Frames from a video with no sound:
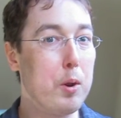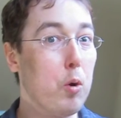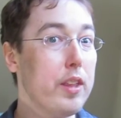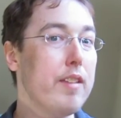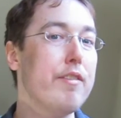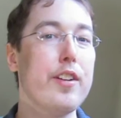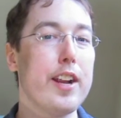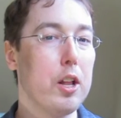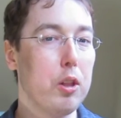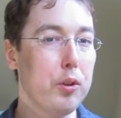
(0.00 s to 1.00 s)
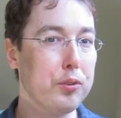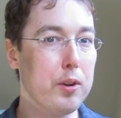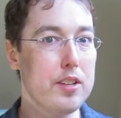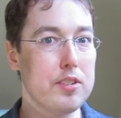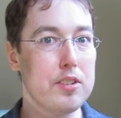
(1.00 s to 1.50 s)
but only in very close
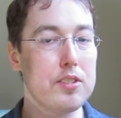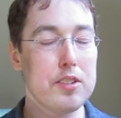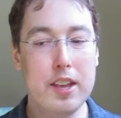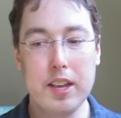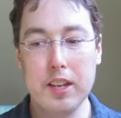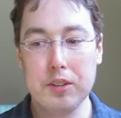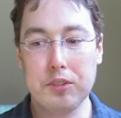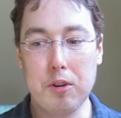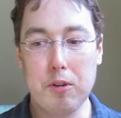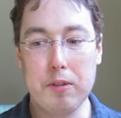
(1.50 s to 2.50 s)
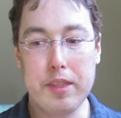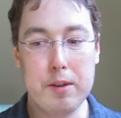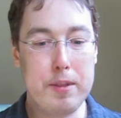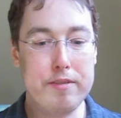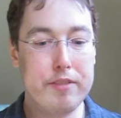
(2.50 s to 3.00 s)
races. So
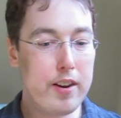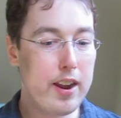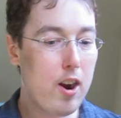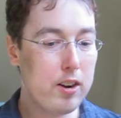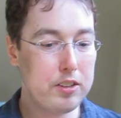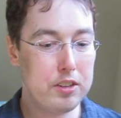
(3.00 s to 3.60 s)
they'd be very hard to